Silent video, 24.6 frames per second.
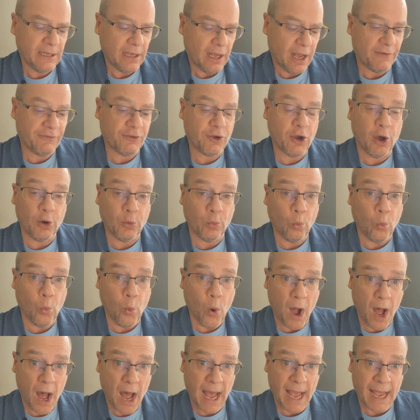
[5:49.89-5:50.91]
I've gone
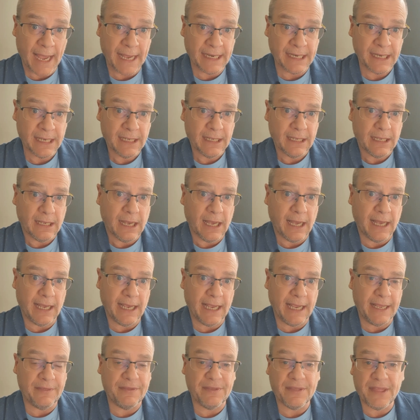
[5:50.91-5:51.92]
wide
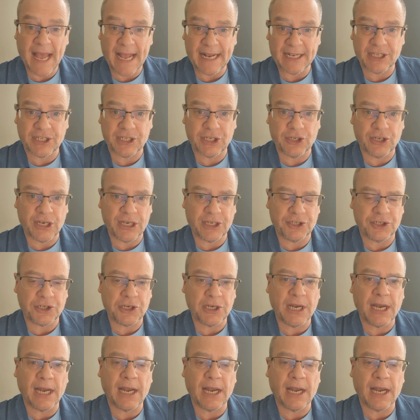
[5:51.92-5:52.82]
in that suggestion,